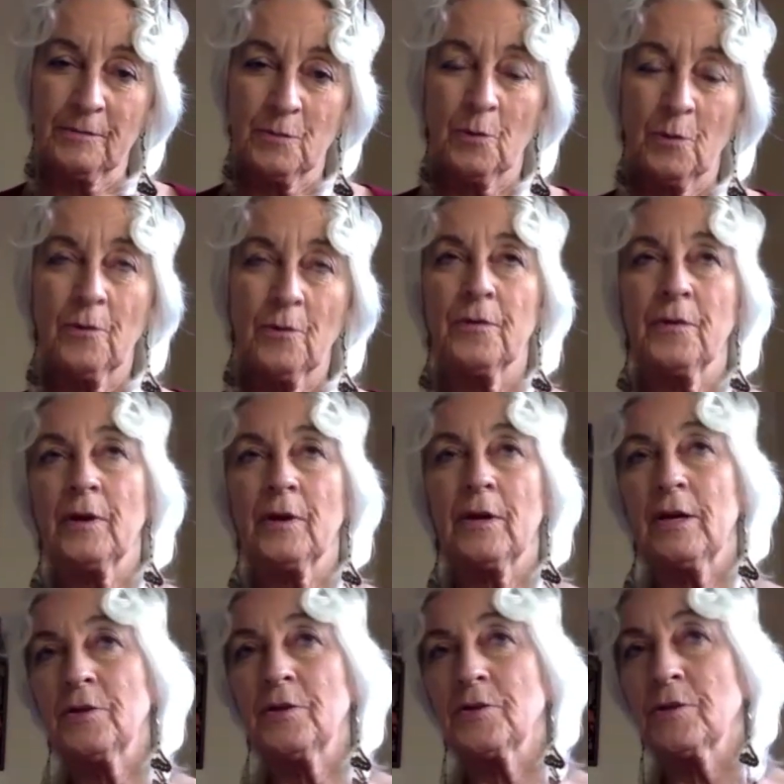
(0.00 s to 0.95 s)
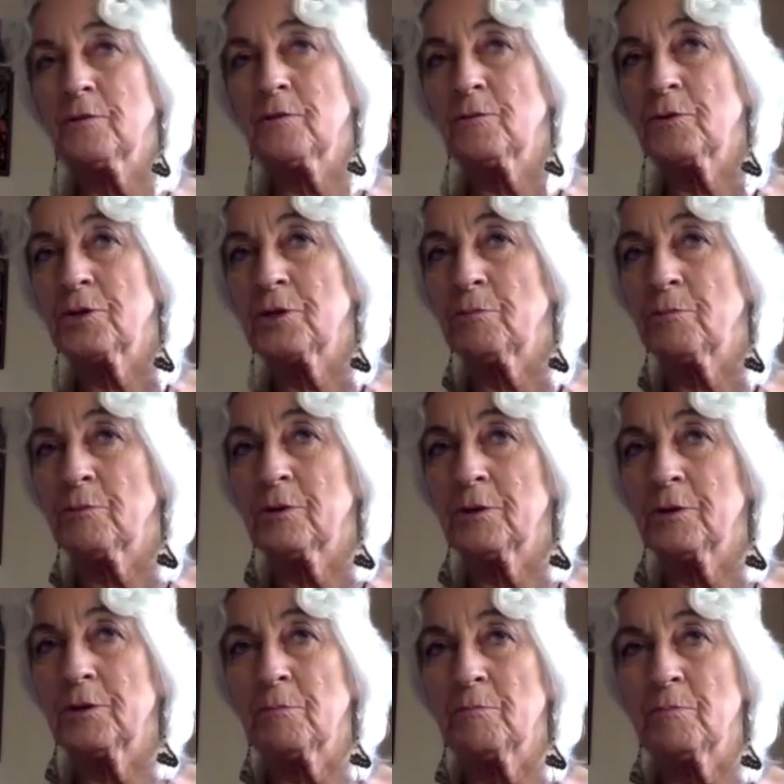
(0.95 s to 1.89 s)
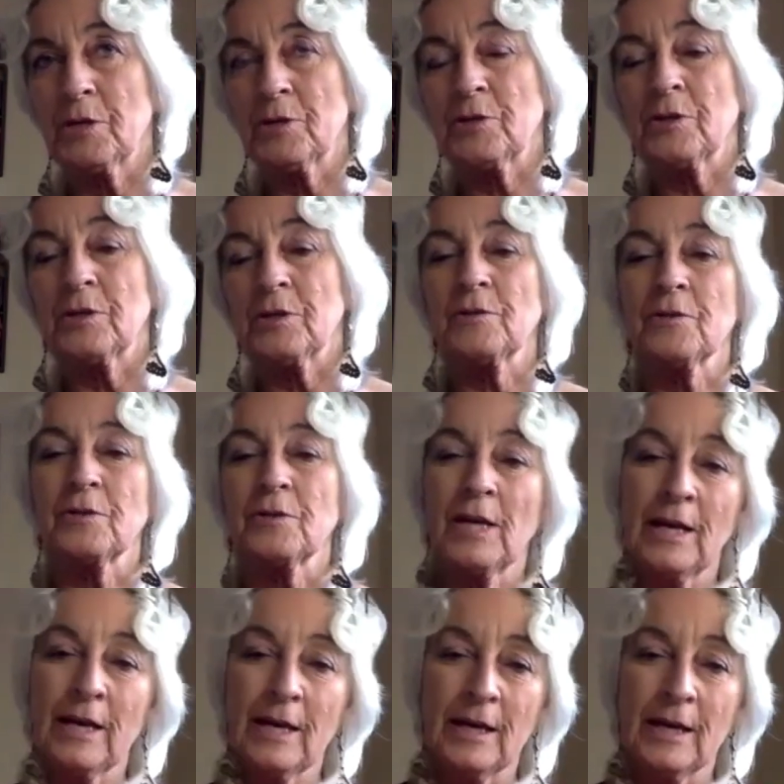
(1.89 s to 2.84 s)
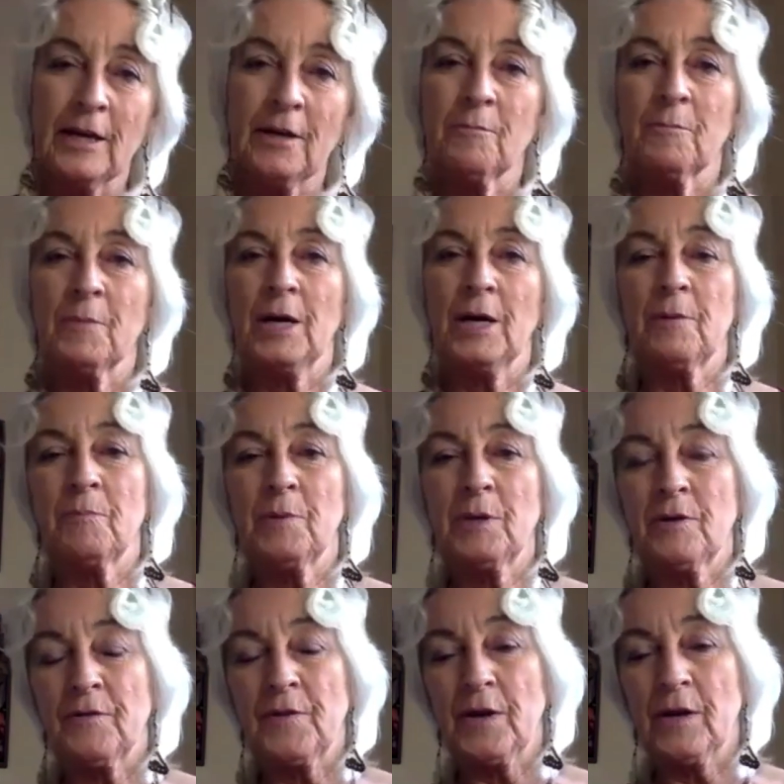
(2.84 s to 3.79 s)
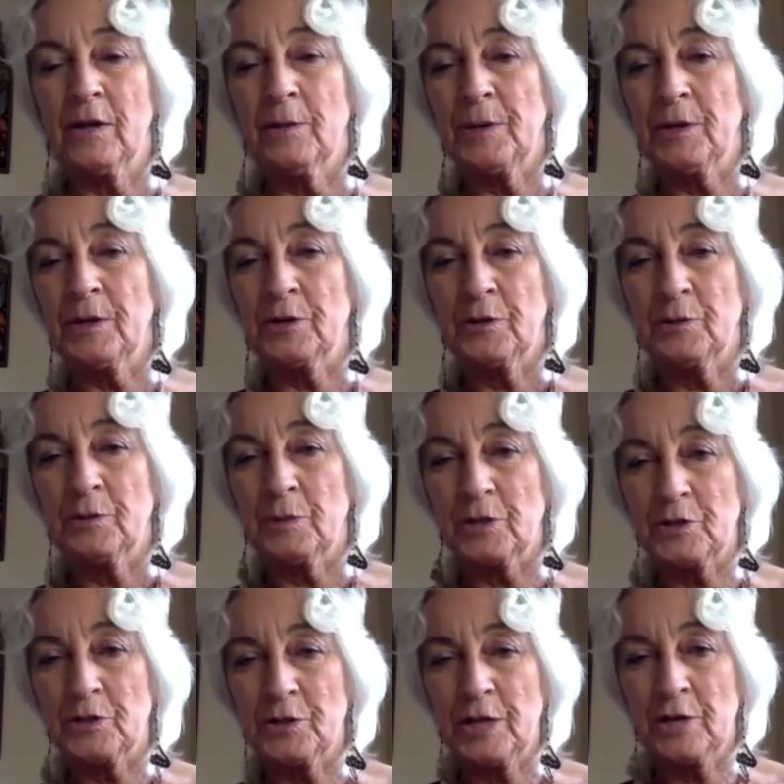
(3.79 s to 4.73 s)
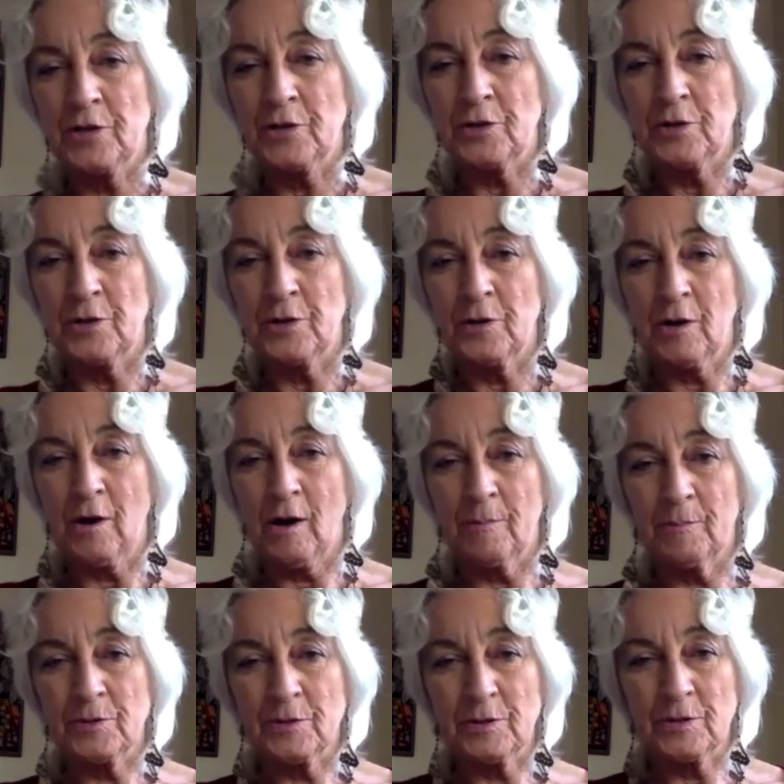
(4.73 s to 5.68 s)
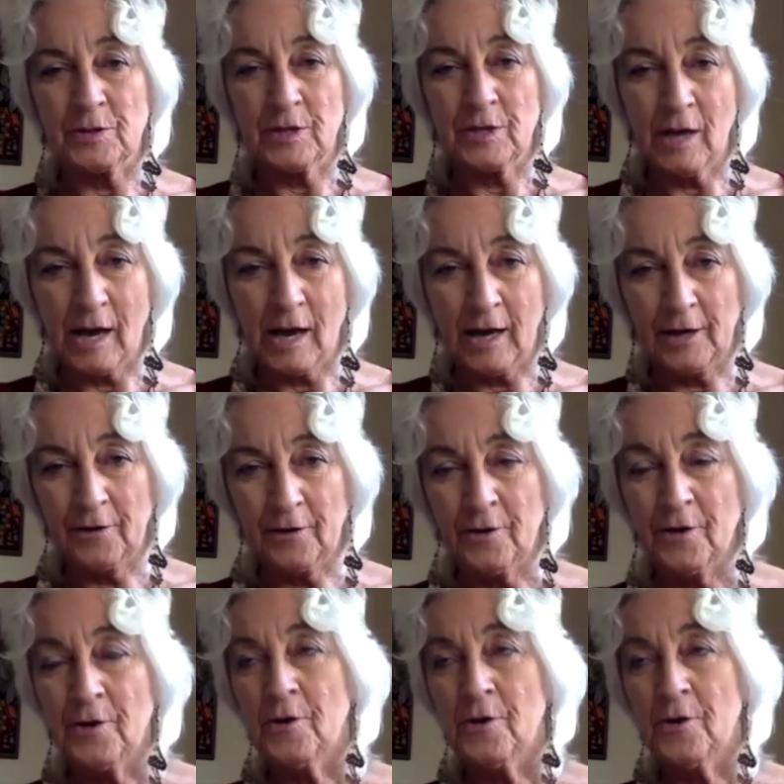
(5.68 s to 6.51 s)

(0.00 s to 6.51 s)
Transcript: Or in the case of reciprocal inhibitions, it might be developing too much tension on the opposite side,